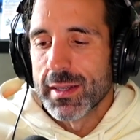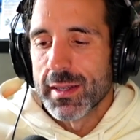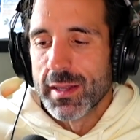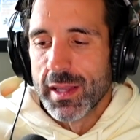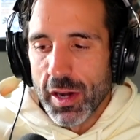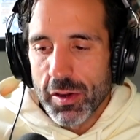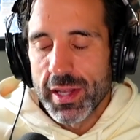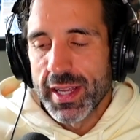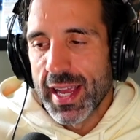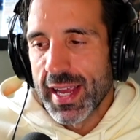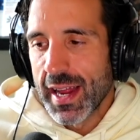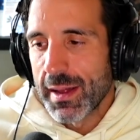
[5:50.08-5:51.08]
literally
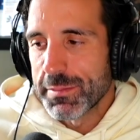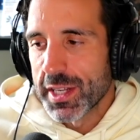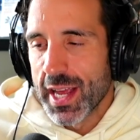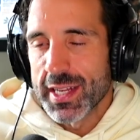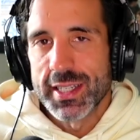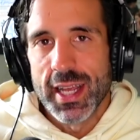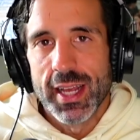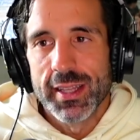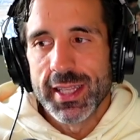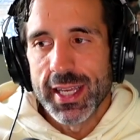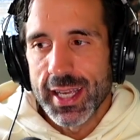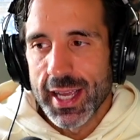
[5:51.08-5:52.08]
getting up the next day and
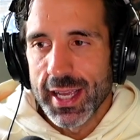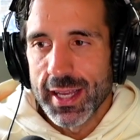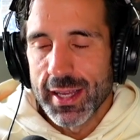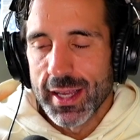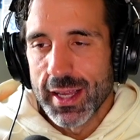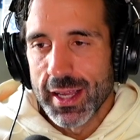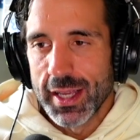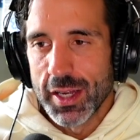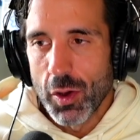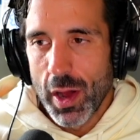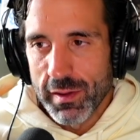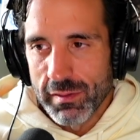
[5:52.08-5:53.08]
thinking, you know,
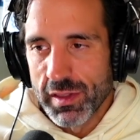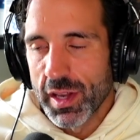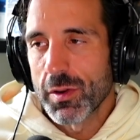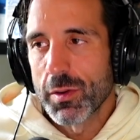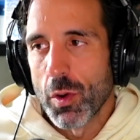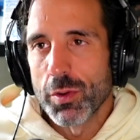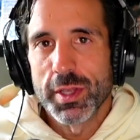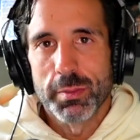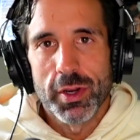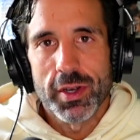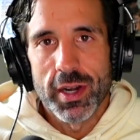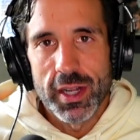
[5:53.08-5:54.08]
I literally wrote the
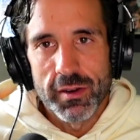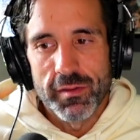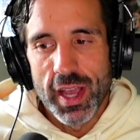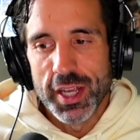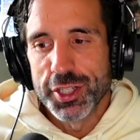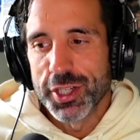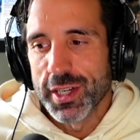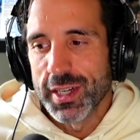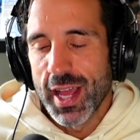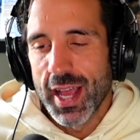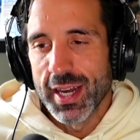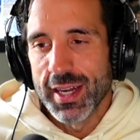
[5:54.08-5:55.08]
book on innovation
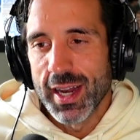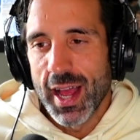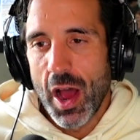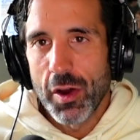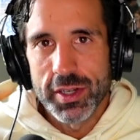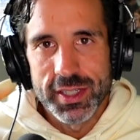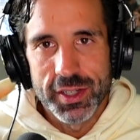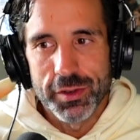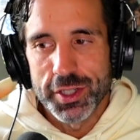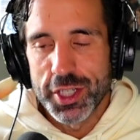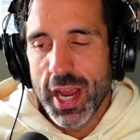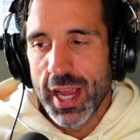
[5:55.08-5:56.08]
and how to deal
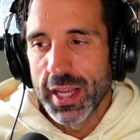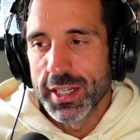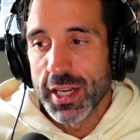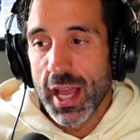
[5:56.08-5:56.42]
with change.